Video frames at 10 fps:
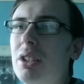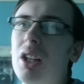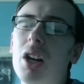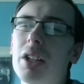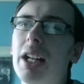
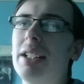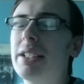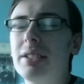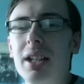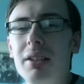okay,
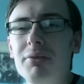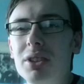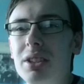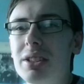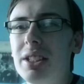let's null and
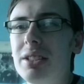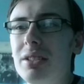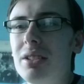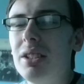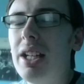void the
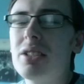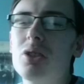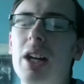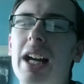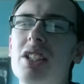season. Let's
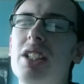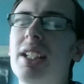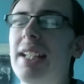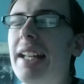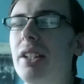not actually
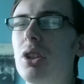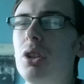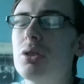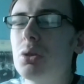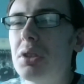get the
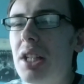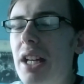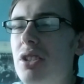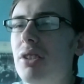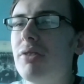
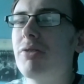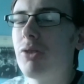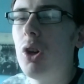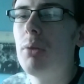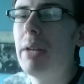consultation
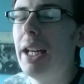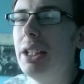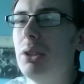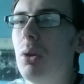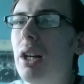from
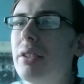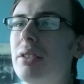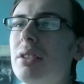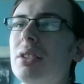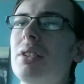anyone.
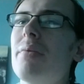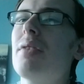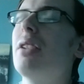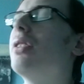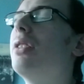
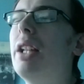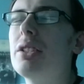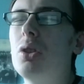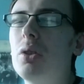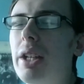
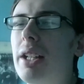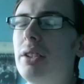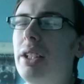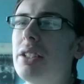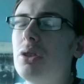Let's not
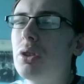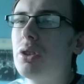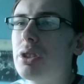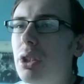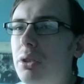
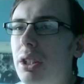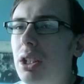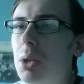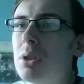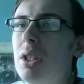consult the
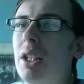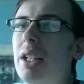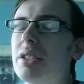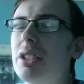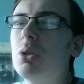clubs
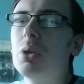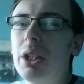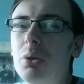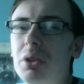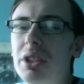and see what
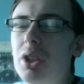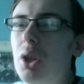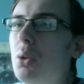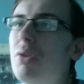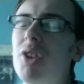they want to
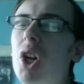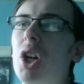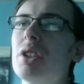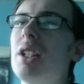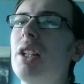do
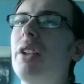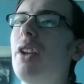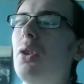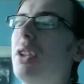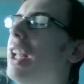first.
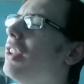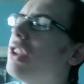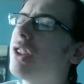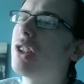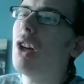No, let's
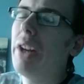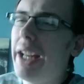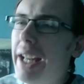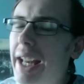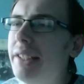just go
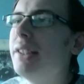ahead.